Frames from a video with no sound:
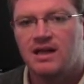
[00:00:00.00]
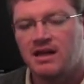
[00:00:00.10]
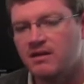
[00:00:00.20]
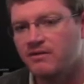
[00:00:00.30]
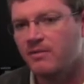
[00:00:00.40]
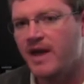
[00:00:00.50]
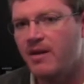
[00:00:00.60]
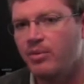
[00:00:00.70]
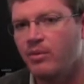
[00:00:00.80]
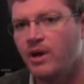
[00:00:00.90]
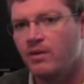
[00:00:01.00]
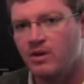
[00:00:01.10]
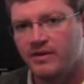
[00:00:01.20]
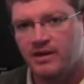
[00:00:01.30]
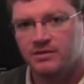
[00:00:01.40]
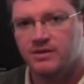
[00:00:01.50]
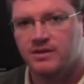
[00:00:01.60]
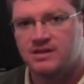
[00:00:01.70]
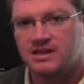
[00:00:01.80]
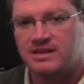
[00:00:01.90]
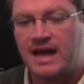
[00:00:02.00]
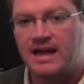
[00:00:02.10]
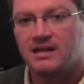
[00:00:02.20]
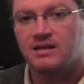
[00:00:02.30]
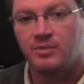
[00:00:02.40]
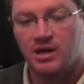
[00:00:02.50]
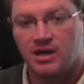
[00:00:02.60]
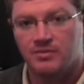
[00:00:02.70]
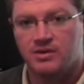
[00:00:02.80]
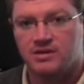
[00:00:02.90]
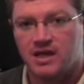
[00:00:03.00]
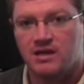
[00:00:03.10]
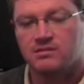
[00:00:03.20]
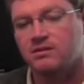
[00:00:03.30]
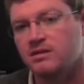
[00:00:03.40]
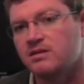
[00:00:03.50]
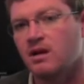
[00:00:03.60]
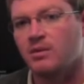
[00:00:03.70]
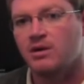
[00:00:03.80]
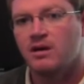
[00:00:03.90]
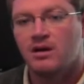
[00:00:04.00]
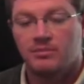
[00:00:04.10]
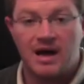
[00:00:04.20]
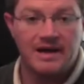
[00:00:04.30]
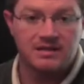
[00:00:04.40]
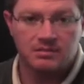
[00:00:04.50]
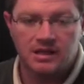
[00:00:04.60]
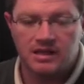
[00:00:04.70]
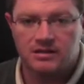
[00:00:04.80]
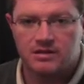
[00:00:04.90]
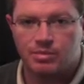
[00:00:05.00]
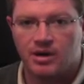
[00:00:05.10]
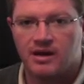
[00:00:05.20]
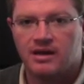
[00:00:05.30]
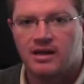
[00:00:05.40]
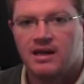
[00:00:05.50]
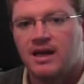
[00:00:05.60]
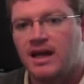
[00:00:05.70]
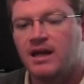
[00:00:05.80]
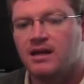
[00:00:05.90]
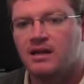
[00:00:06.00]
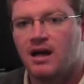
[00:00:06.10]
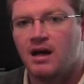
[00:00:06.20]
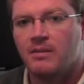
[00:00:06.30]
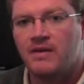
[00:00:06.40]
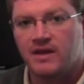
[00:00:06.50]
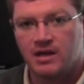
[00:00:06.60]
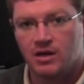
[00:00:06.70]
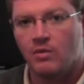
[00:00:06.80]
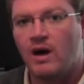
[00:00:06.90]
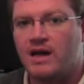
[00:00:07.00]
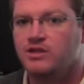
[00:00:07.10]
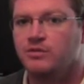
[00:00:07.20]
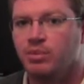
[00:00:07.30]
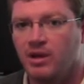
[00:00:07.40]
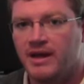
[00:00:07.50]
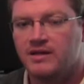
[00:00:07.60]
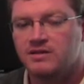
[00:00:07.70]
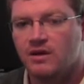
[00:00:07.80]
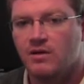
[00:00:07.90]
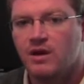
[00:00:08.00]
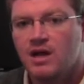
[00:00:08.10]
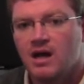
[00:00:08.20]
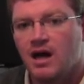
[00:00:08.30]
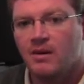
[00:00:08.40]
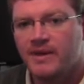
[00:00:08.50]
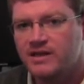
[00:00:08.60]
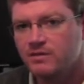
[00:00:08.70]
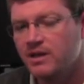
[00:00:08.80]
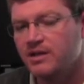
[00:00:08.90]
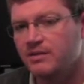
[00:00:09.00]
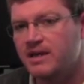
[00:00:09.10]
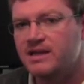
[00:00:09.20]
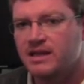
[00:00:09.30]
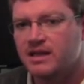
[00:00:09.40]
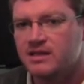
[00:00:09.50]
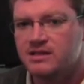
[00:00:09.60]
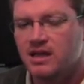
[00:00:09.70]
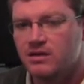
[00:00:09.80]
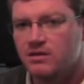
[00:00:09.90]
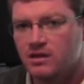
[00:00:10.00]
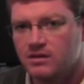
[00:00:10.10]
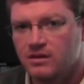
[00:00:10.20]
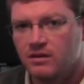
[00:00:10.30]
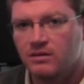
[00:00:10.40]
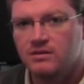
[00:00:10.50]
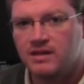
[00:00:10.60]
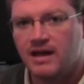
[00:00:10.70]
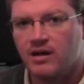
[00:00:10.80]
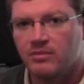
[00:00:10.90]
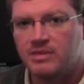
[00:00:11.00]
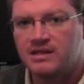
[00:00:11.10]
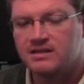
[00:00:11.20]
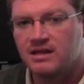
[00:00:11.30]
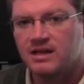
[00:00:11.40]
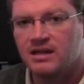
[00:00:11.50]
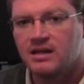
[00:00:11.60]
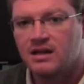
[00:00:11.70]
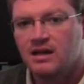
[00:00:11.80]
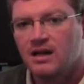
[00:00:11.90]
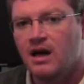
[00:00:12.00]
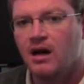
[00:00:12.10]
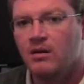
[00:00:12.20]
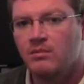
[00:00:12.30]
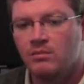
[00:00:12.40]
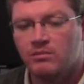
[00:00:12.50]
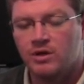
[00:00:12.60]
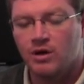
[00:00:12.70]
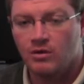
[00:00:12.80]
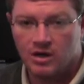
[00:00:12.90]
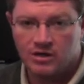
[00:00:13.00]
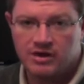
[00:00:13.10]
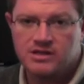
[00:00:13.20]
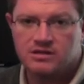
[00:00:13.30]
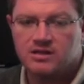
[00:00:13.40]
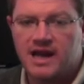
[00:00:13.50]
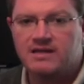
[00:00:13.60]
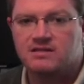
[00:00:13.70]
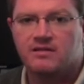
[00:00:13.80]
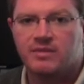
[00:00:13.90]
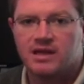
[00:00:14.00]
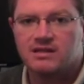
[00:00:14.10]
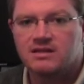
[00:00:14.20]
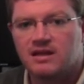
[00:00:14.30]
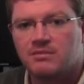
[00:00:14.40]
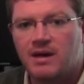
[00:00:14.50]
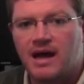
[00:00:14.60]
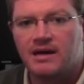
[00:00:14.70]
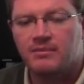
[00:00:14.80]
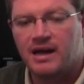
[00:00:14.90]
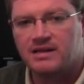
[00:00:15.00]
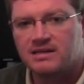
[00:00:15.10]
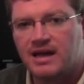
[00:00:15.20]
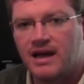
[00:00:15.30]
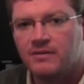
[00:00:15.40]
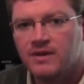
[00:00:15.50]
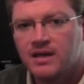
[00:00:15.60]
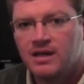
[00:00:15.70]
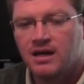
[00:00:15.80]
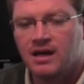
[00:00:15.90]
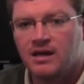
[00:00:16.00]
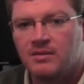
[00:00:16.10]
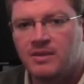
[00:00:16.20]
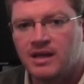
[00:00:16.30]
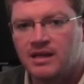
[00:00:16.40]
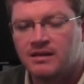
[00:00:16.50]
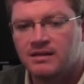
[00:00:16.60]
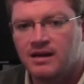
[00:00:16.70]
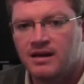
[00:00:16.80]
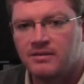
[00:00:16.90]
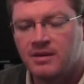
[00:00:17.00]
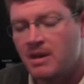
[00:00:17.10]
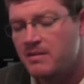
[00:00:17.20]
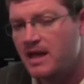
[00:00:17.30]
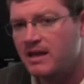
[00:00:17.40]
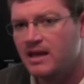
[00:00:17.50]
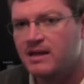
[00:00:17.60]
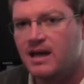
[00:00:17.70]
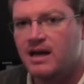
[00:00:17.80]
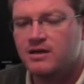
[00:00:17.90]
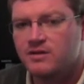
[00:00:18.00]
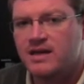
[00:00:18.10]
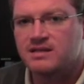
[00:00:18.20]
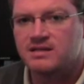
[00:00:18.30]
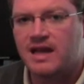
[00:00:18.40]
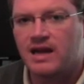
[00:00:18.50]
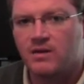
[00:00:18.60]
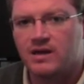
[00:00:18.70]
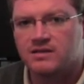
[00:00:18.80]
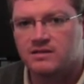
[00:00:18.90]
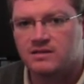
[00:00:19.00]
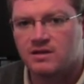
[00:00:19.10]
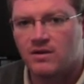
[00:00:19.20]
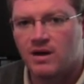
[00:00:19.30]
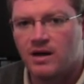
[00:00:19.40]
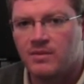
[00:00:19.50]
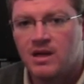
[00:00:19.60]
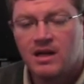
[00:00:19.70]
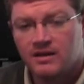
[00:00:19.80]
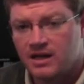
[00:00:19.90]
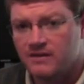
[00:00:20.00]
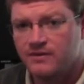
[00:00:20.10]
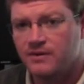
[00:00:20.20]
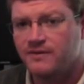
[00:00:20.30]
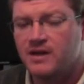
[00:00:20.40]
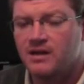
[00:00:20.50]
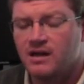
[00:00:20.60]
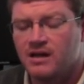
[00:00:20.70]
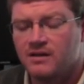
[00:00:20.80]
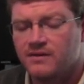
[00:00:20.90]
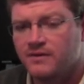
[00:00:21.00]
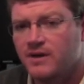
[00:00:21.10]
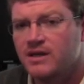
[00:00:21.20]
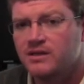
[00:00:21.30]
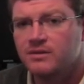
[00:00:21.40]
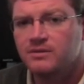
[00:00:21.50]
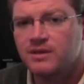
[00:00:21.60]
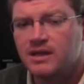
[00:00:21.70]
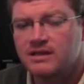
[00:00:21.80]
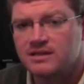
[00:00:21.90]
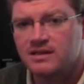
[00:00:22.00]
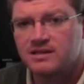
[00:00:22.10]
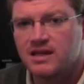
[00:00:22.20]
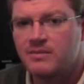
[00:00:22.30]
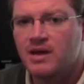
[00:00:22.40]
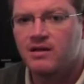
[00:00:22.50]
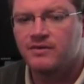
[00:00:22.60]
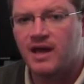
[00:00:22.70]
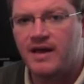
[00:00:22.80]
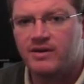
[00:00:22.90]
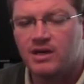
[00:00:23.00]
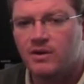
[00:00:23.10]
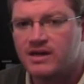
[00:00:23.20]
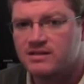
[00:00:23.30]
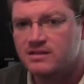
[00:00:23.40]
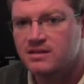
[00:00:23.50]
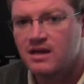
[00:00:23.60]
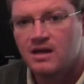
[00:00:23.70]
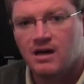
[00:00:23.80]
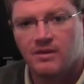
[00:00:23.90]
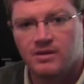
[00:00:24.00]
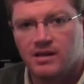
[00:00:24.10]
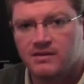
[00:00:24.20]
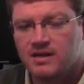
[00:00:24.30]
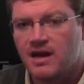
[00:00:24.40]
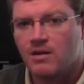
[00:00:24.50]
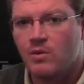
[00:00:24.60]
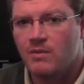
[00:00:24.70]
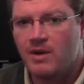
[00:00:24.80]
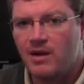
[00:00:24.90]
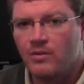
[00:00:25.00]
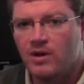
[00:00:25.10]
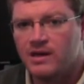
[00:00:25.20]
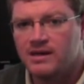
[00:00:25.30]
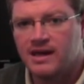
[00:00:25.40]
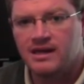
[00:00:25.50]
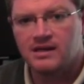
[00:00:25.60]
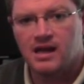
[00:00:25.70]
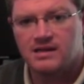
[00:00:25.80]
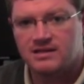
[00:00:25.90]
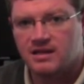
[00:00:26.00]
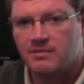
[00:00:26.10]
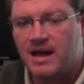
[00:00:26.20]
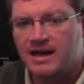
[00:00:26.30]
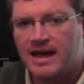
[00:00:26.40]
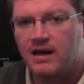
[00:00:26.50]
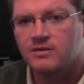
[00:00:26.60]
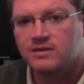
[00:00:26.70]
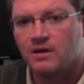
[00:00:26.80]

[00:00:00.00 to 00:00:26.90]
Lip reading: And then from that point, what they'll do is decide to pick up your schedule in the summer, possibly in the spring, and then go watch you play. So that's really three things that you can do to help be seen, you know, increase your chances of being seen by a scout. And maybe that kind of addresses that question. So again, feel free to send us an email if you have any questions. We'd love to take them one by one and send them back out.